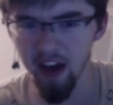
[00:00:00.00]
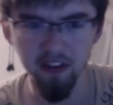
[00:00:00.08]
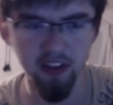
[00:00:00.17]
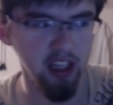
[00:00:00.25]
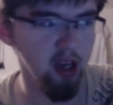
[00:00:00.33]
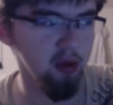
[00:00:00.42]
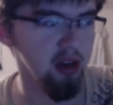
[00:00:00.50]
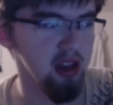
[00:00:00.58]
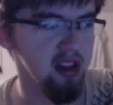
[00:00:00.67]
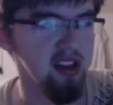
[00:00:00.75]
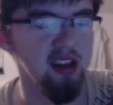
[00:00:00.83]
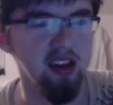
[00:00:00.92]

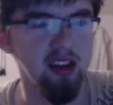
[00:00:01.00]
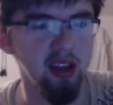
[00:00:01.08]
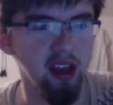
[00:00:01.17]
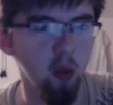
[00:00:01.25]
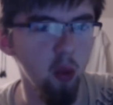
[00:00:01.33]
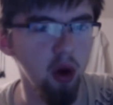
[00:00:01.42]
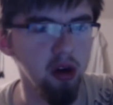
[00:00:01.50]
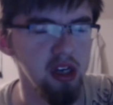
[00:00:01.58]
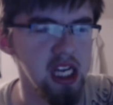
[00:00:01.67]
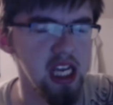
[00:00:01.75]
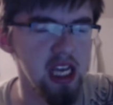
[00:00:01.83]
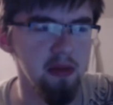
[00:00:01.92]
Leonas in like one
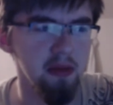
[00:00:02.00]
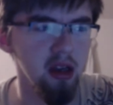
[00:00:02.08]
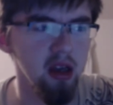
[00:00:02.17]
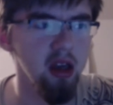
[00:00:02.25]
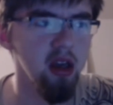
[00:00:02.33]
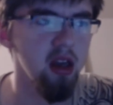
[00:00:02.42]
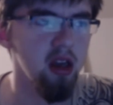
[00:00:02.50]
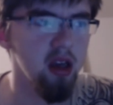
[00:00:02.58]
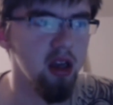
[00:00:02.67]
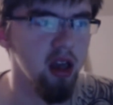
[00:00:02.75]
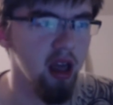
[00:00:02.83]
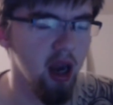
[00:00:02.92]
team,
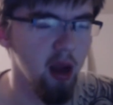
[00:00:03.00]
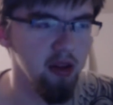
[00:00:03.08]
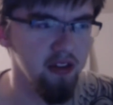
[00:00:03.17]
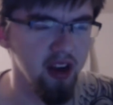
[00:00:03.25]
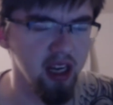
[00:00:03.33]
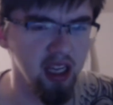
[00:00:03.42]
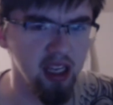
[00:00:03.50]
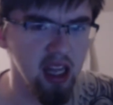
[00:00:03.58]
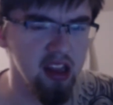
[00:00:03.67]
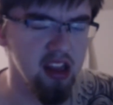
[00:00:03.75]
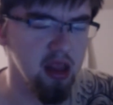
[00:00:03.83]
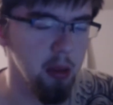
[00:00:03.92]
and I was fighting
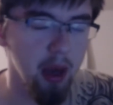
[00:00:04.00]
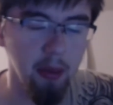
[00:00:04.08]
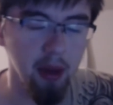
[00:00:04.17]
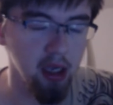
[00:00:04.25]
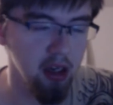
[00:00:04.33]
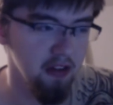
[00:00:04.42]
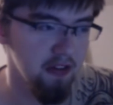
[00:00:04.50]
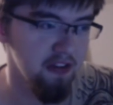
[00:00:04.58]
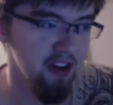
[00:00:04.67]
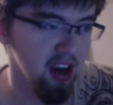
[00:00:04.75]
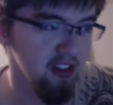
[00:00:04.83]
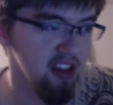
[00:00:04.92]
against them. I'm like, oh
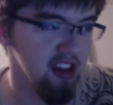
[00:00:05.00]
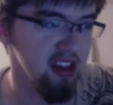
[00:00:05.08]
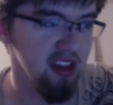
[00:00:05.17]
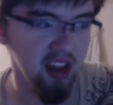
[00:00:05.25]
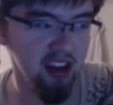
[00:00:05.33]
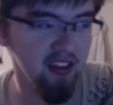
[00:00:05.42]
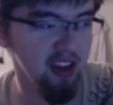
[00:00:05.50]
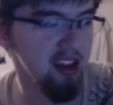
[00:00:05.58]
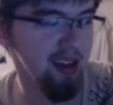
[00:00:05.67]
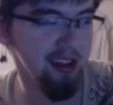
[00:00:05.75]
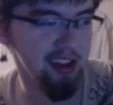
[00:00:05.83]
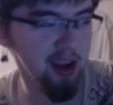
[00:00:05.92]
fuck, this is it. This
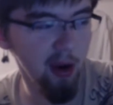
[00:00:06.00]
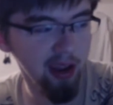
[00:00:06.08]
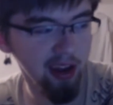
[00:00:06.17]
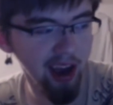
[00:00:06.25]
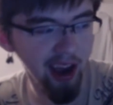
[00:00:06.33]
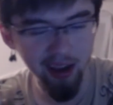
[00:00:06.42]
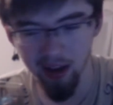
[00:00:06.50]
is how I die.